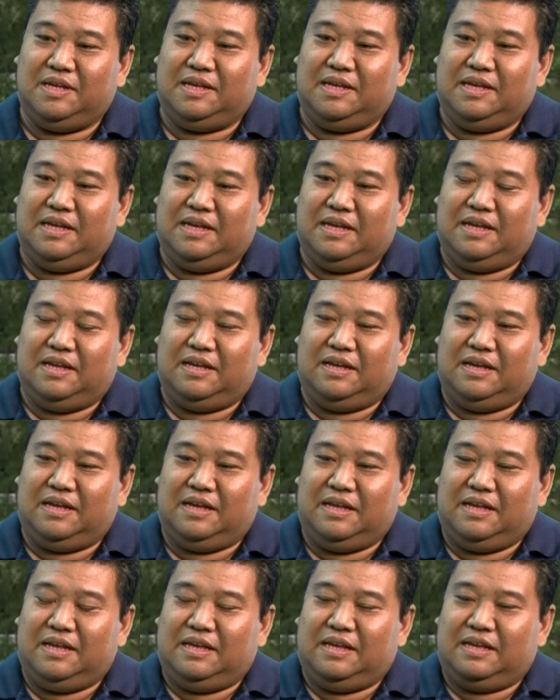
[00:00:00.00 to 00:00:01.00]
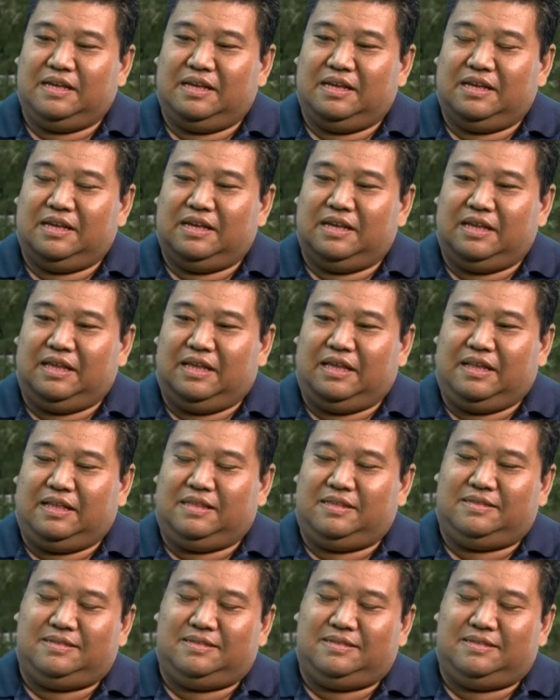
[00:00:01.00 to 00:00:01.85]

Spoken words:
Nothing is said.